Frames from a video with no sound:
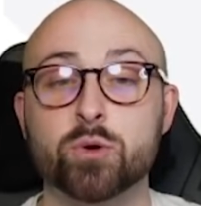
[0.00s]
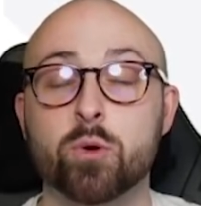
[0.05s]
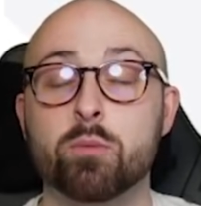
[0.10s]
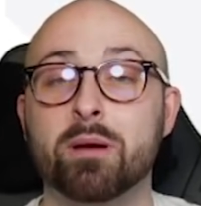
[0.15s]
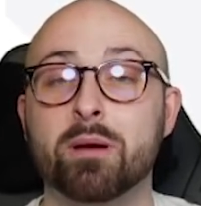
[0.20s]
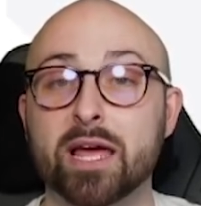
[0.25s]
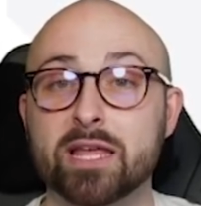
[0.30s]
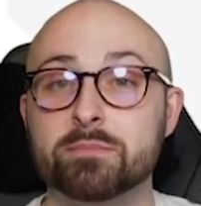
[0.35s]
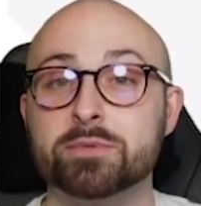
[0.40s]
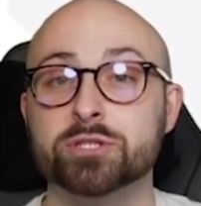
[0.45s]
two will
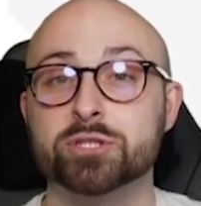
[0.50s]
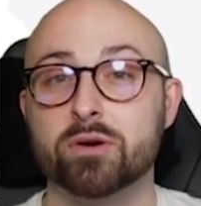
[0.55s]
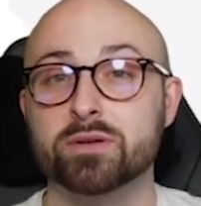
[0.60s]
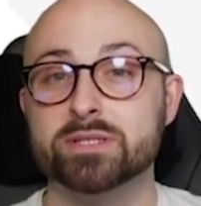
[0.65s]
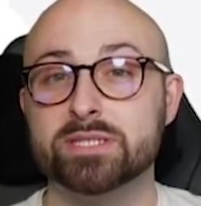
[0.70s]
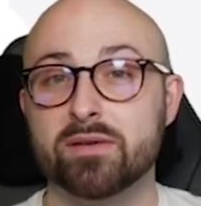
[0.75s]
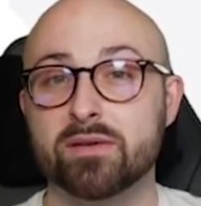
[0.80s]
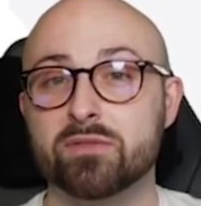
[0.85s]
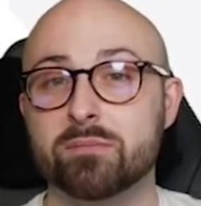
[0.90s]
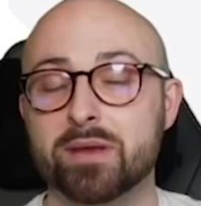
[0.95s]
play the
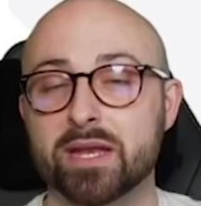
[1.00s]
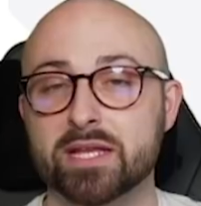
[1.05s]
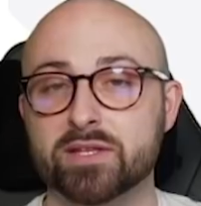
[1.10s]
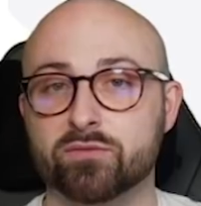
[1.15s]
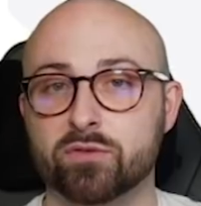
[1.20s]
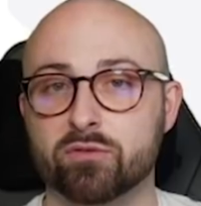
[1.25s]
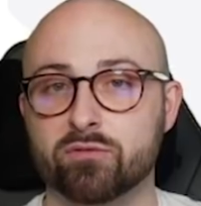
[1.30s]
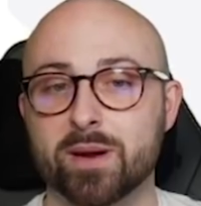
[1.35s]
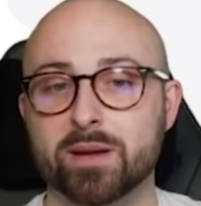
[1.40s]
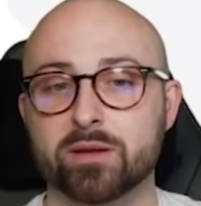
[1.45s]
majority of the minutes
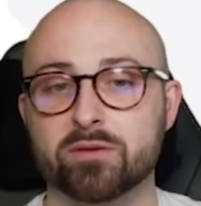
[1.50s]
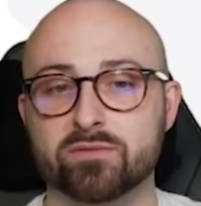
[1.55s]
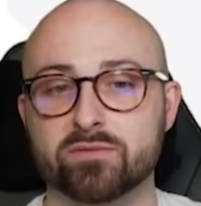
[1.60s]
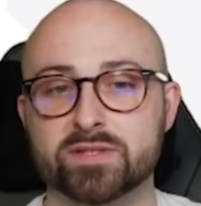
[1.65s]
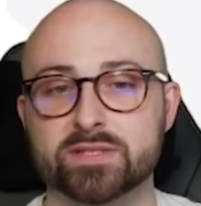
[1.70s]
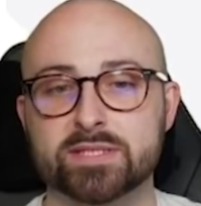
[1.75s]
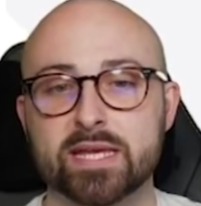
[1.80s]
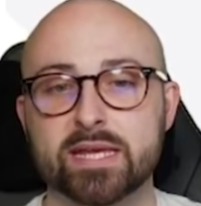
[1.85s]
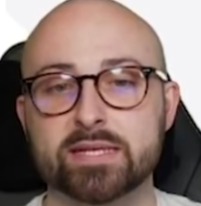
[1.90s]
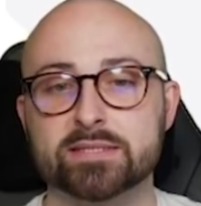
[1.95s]
for the remainder of
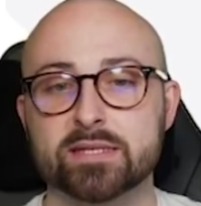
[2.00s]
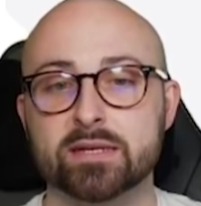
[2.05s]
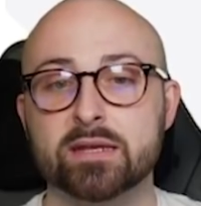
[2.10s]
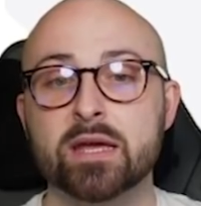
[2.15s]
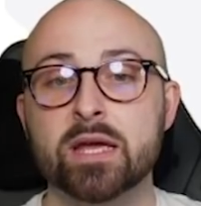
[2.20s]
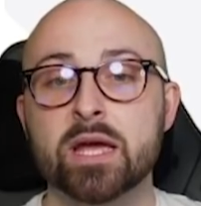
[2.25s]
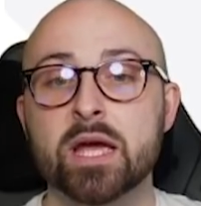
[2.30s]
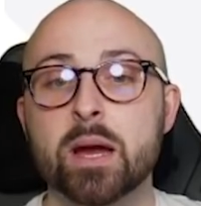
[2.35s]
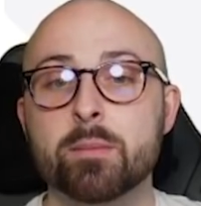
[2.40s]
the season.